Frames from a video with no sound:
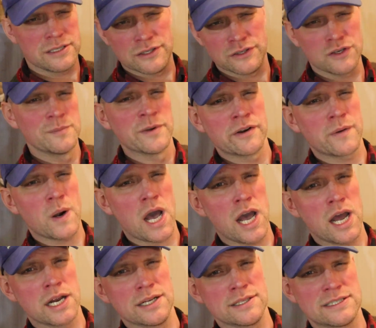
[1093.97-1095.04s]
human
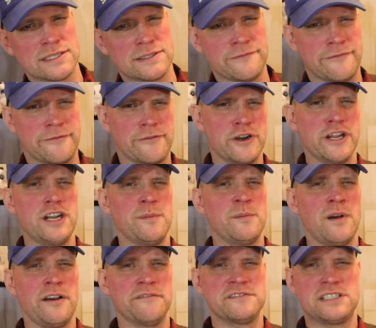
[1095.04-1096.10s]
rights, freedom
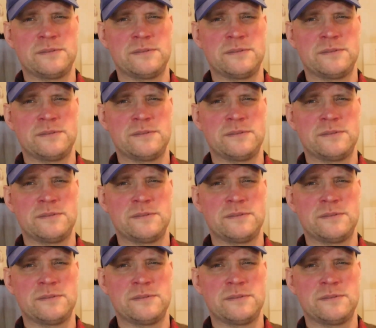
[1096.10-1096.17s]
of